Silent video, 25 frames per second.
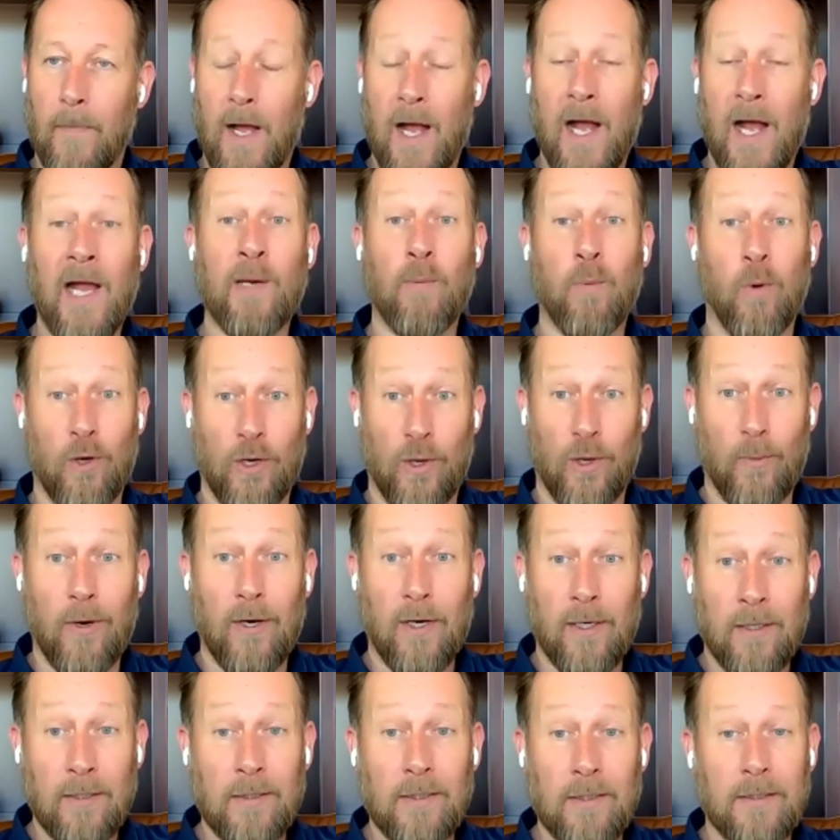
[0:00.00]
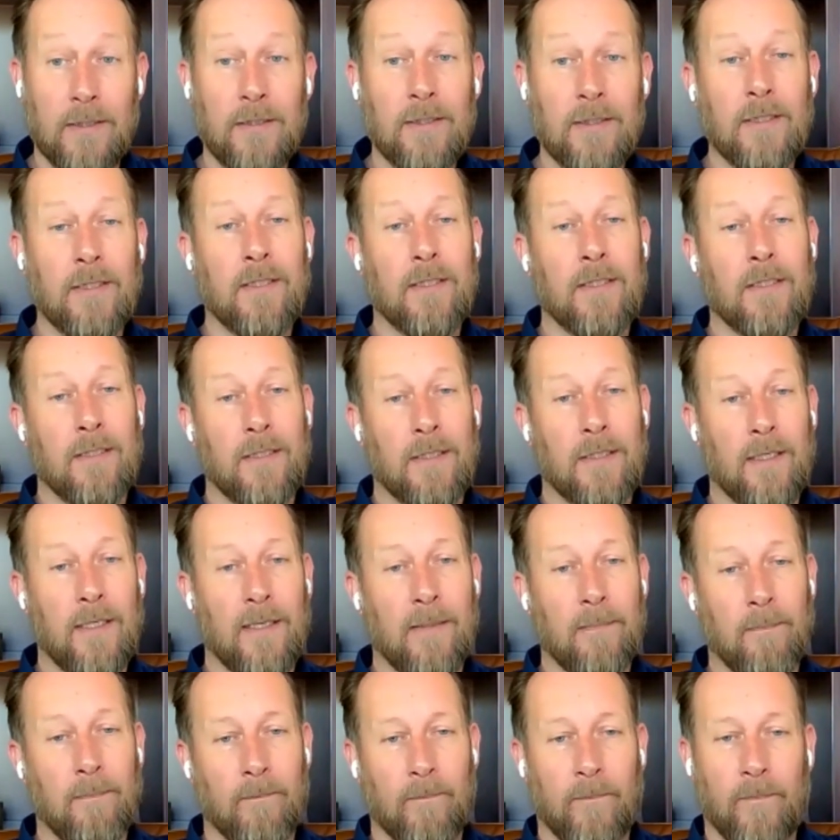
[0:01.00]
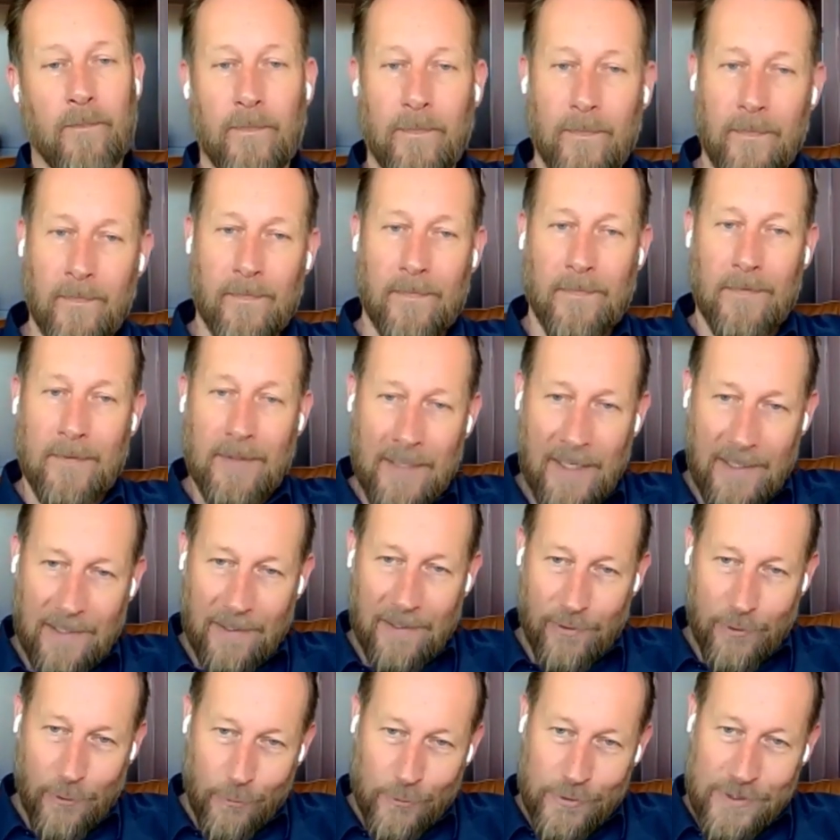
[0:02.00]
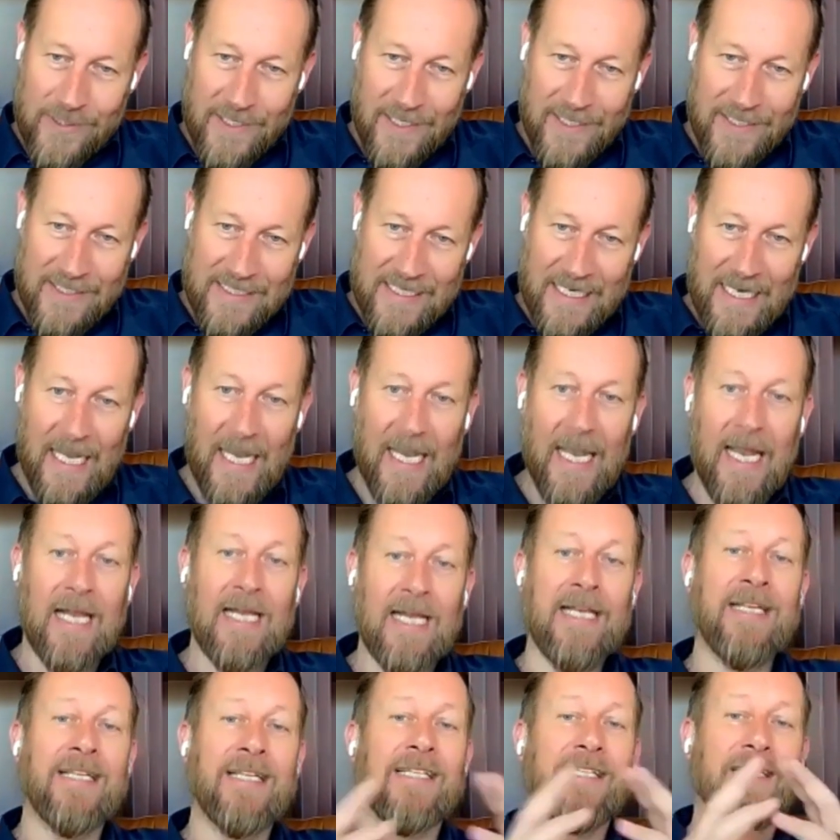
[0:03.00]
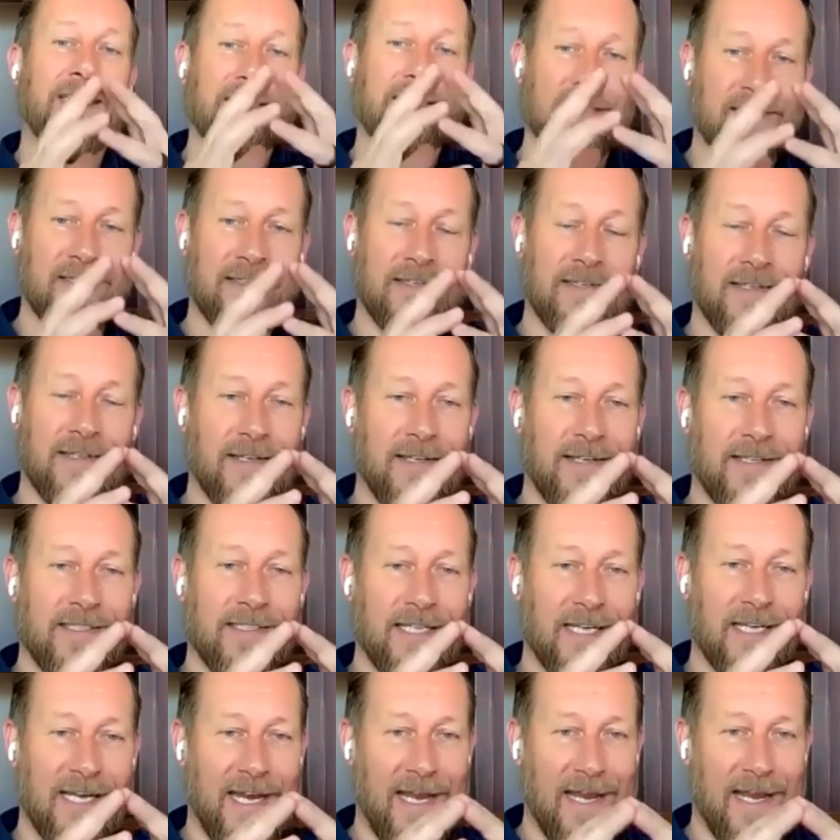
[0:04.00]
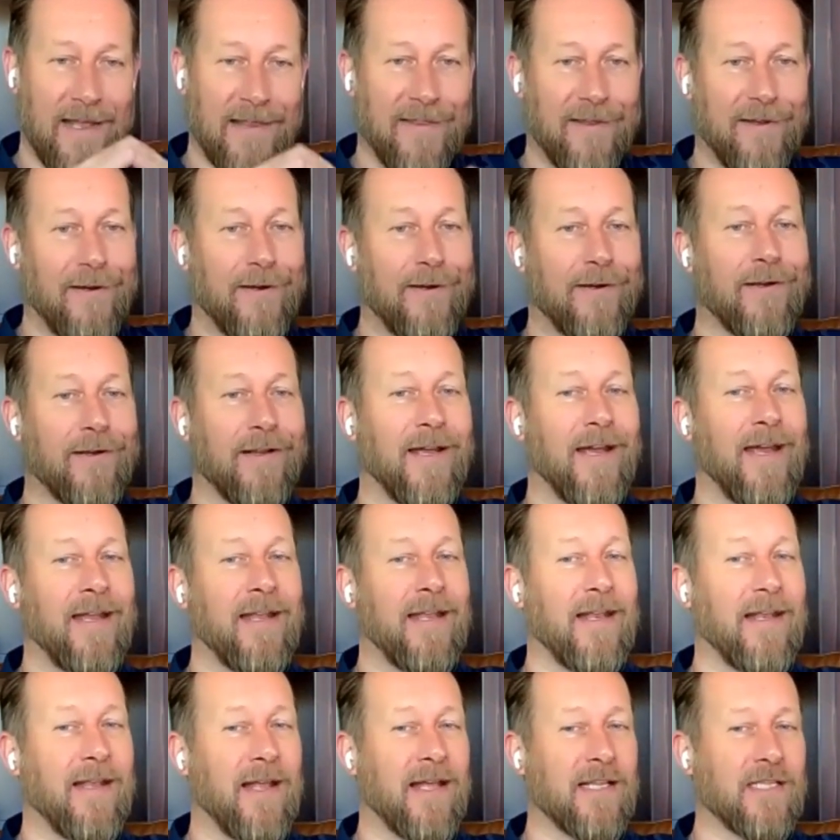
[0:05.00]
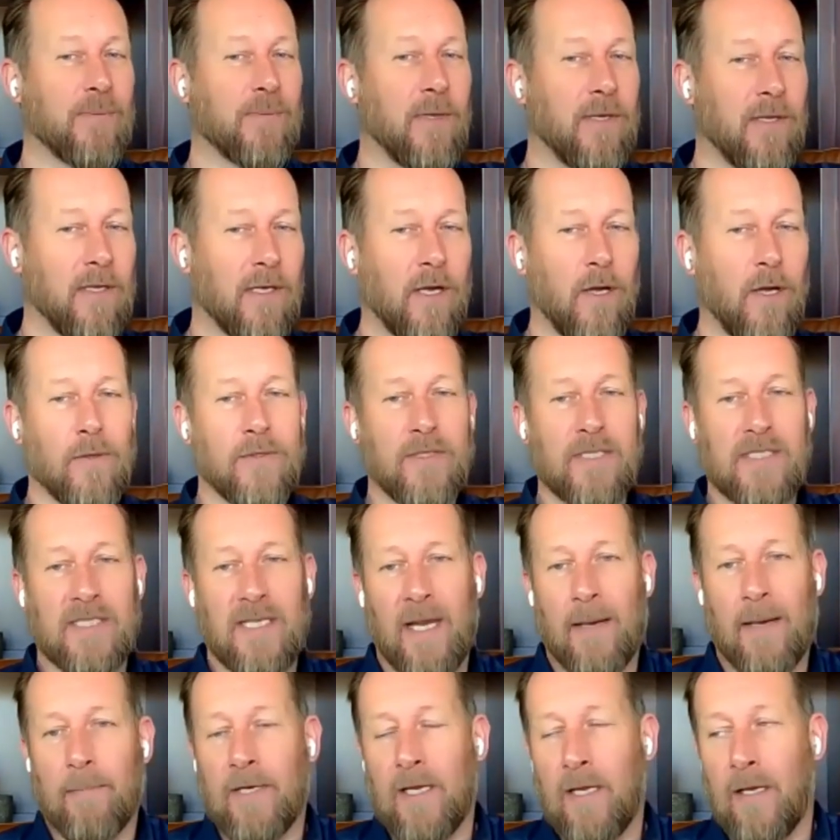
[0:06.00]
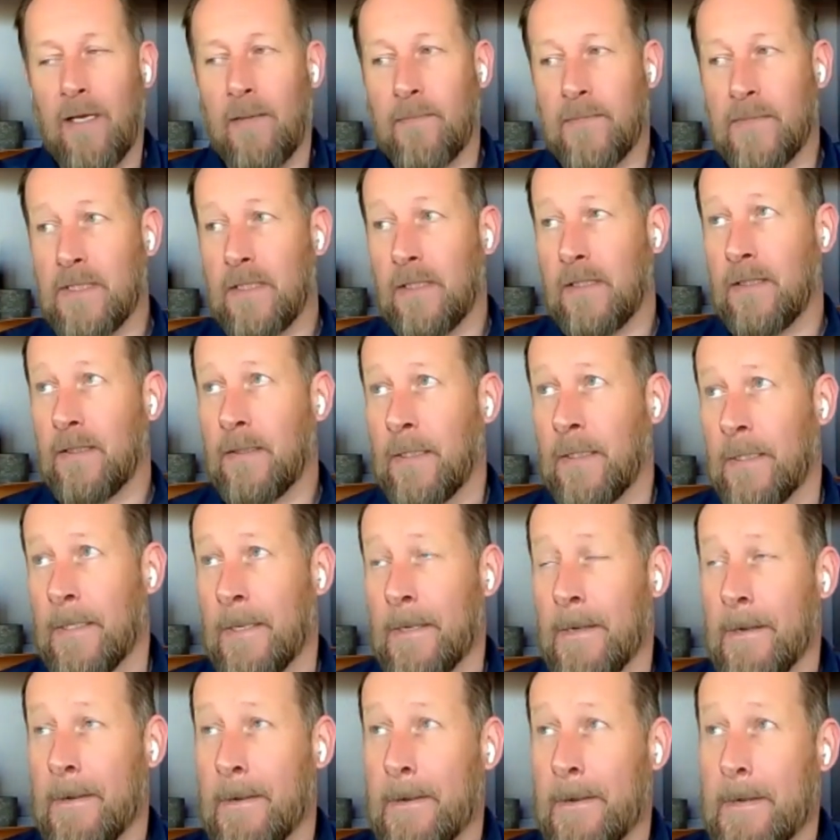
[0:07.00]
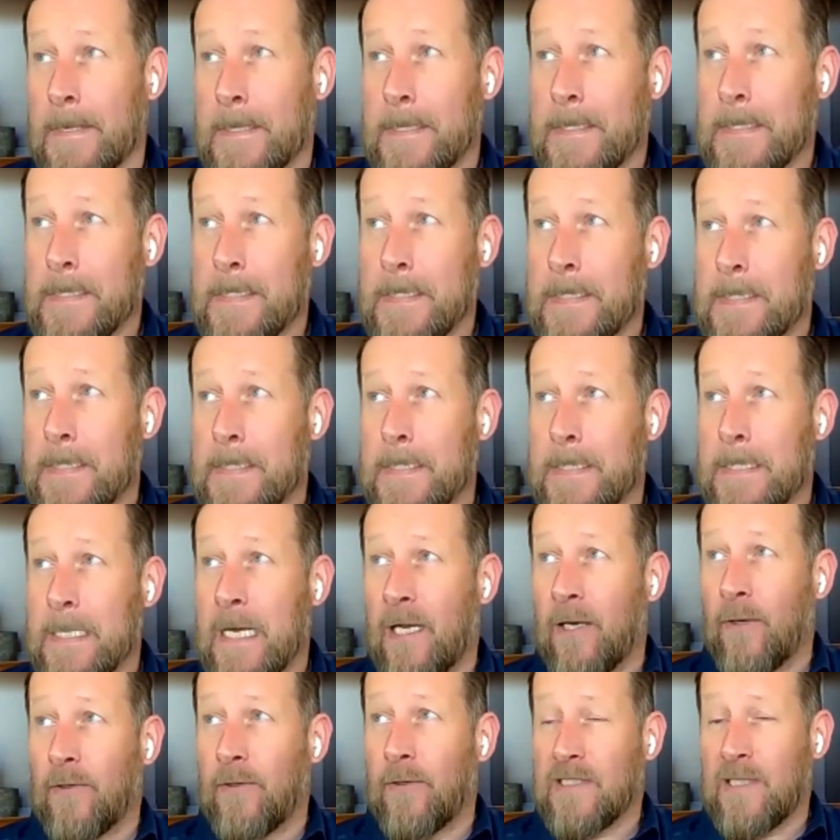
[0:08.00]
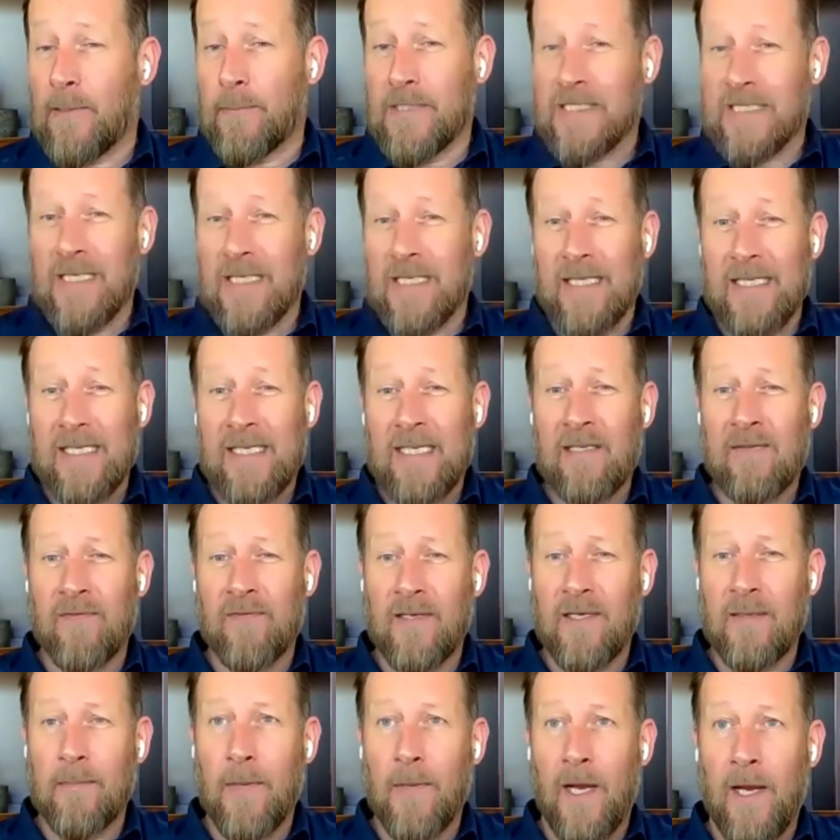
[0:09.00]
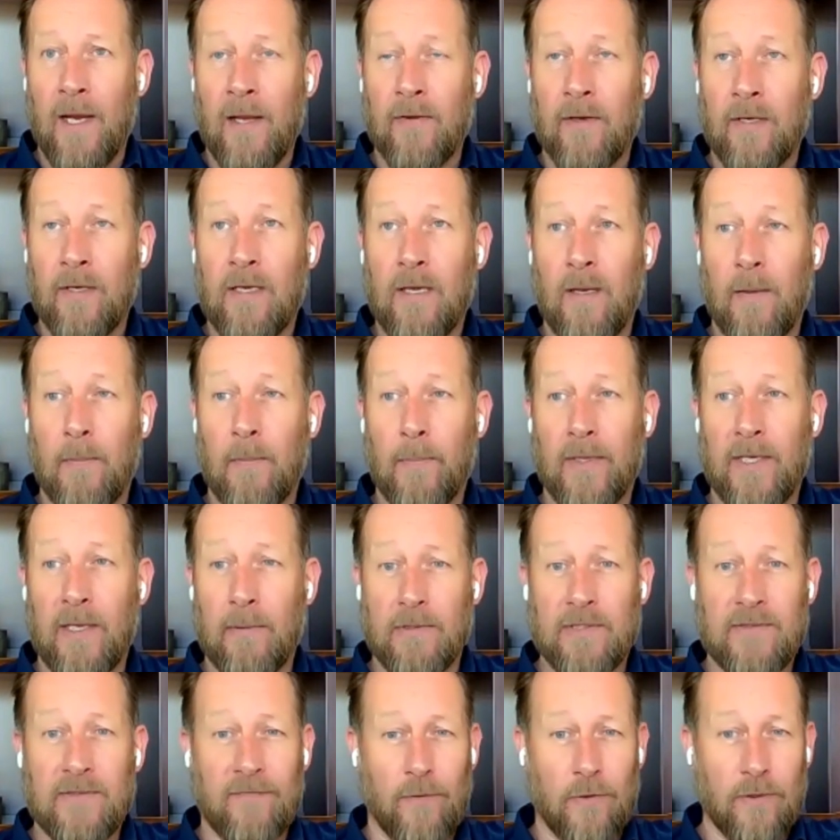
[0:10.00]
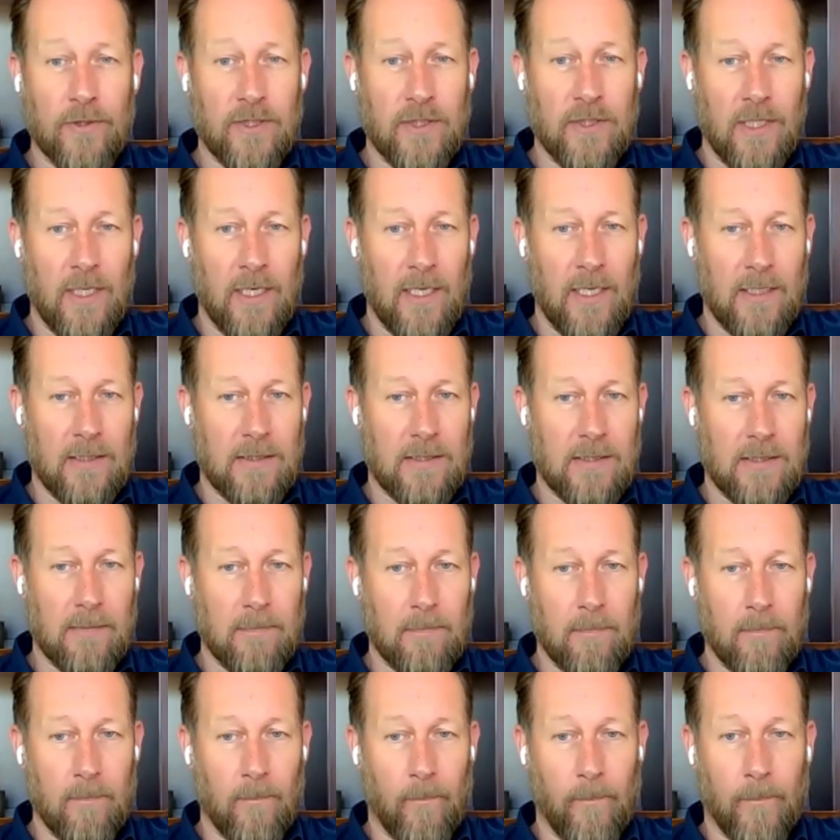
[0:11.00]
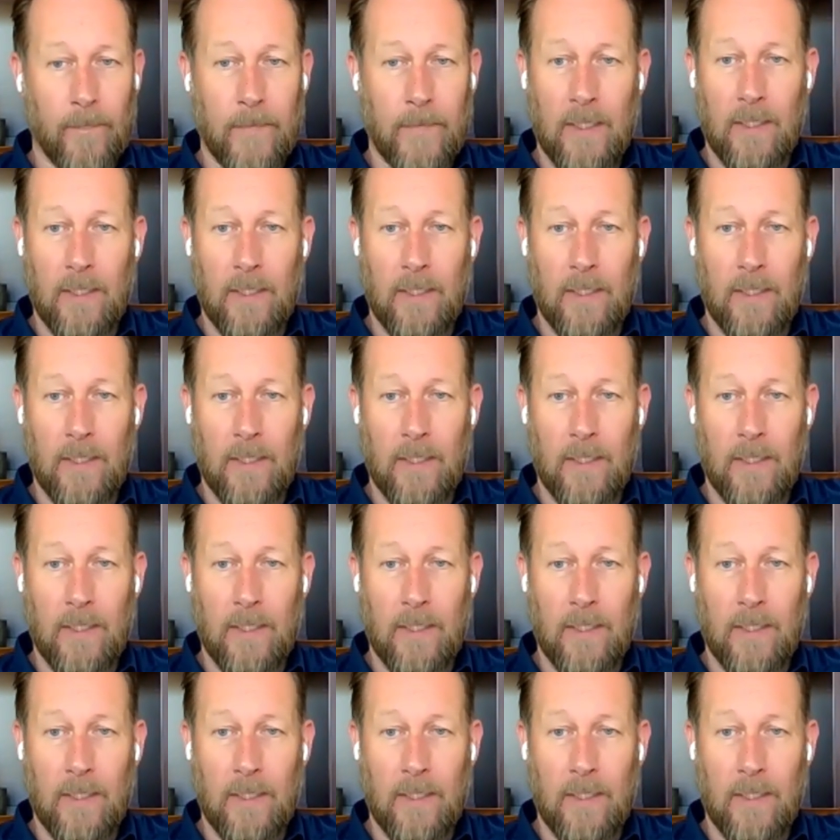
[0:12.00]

I want to work, kind of those things collided together, and then that's where the concept comes. And as I was leaving my other company, I was fortunate I had some